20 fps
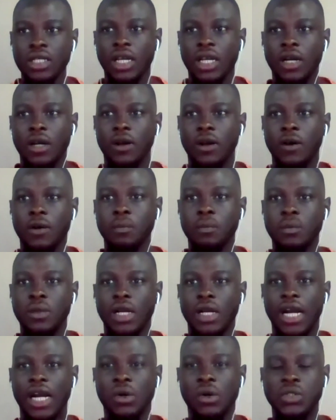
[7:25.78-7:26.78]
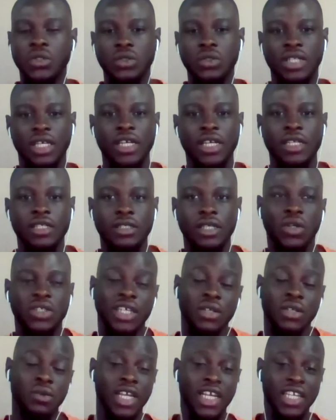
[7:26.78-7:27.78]
I also started,
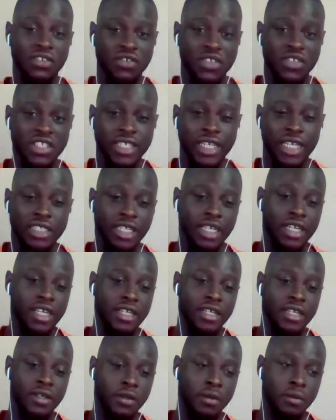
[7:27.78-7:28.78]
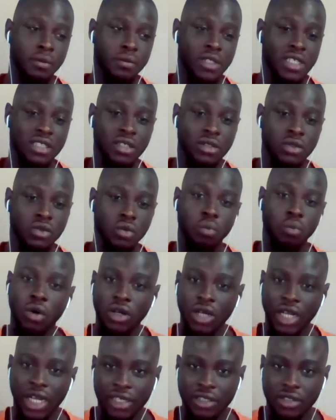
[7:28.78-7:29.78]
because I don't like reading, I started listening to
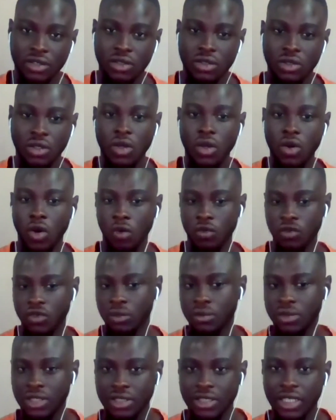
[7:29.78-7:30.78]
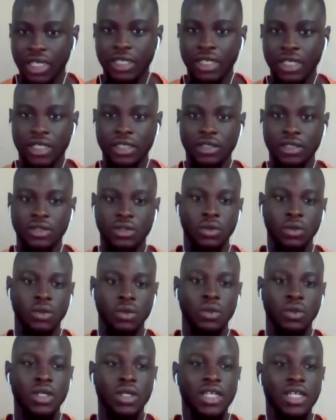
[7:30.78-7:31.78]
podcasts of some designers. So
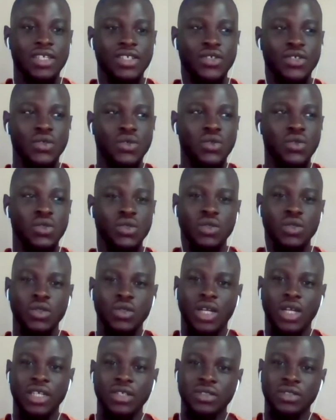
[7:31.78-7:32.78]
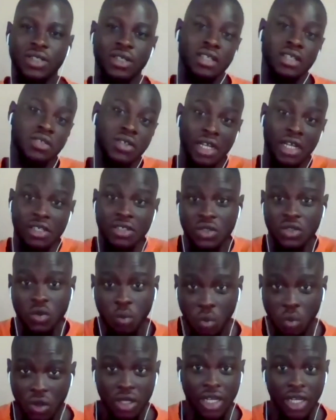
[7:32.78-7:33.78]
you can listen to
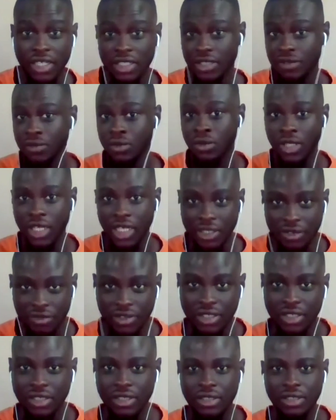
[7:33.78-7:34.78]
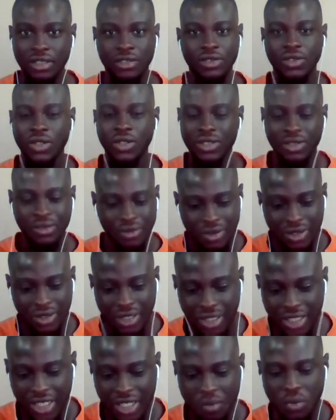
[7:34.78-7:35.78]
podcasts if you don't like reading. Just
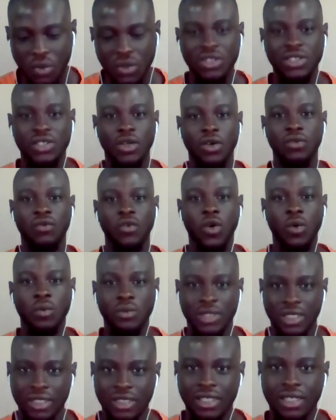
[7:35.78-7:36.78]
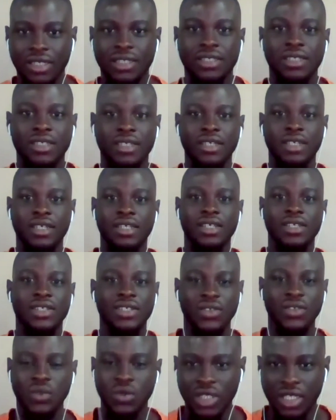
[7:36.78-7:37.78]
keep yourself updated.
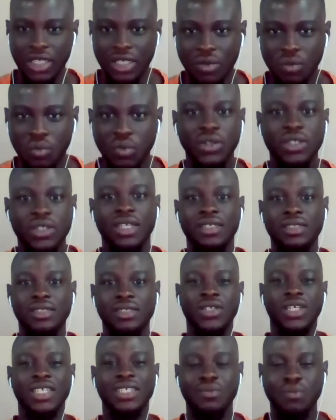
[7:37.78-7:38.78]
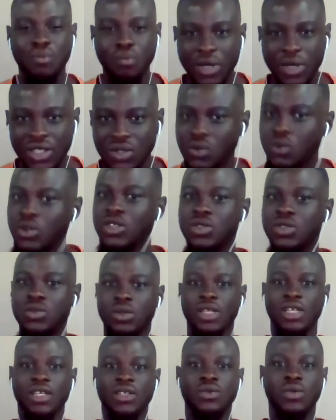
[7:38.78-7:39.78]
Those are the best ways
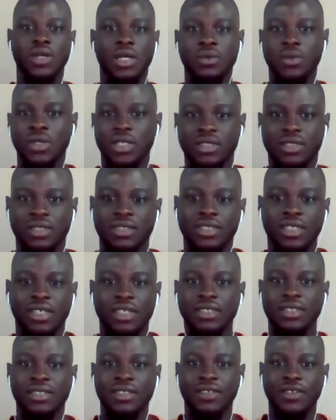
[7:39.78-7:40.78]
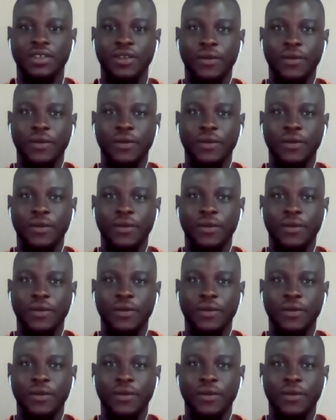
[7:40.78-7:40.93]
to learn UX design.